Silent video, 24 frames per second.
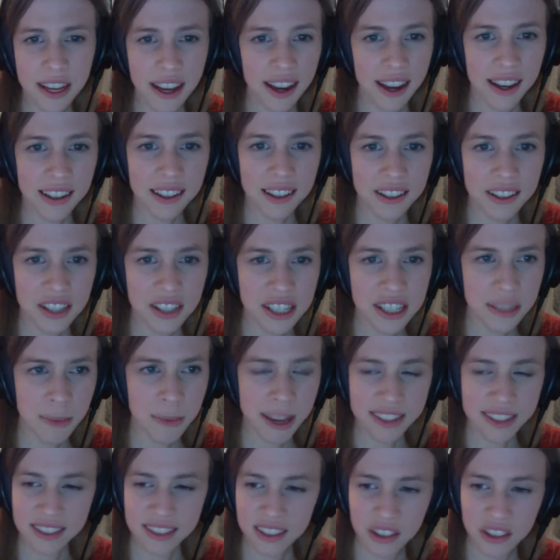I she's
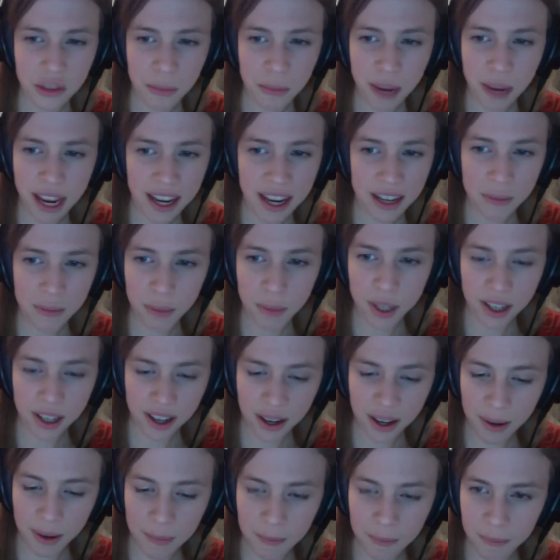based in Japan, but
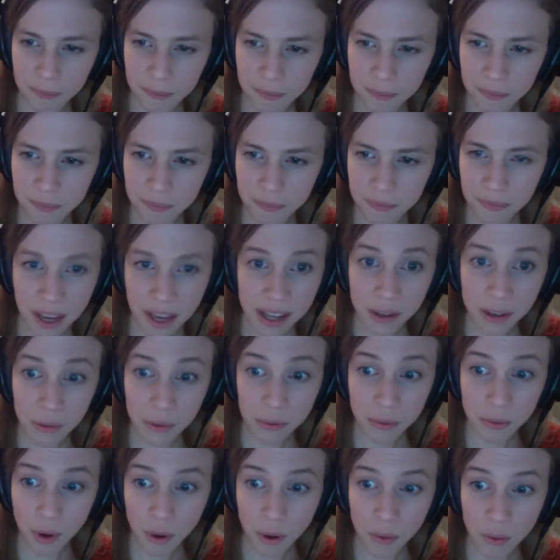um, I don't
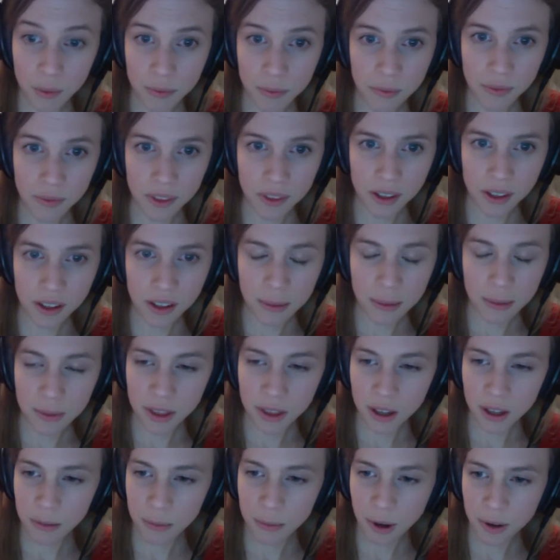know the name of the
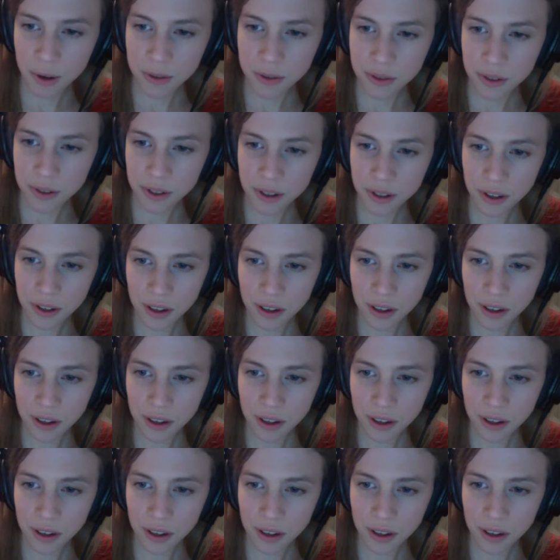composer.